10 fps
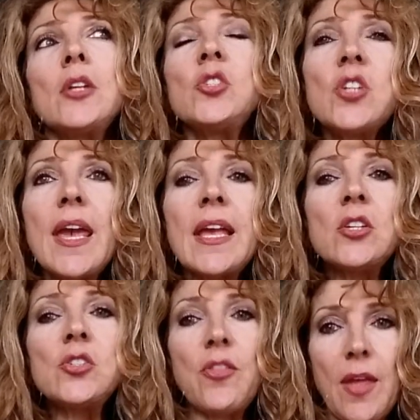
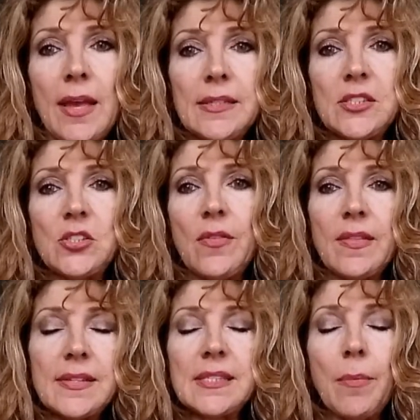change things so
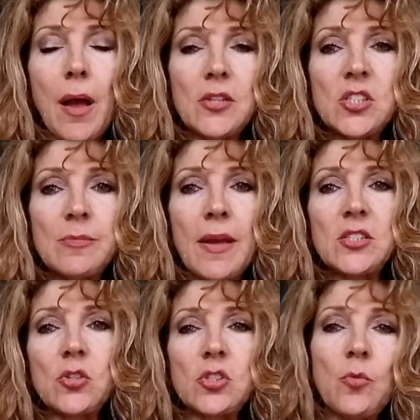that the subconscious
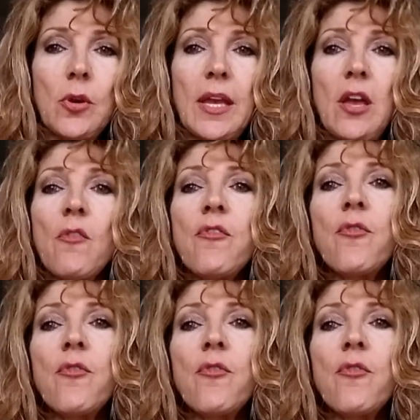mind starts working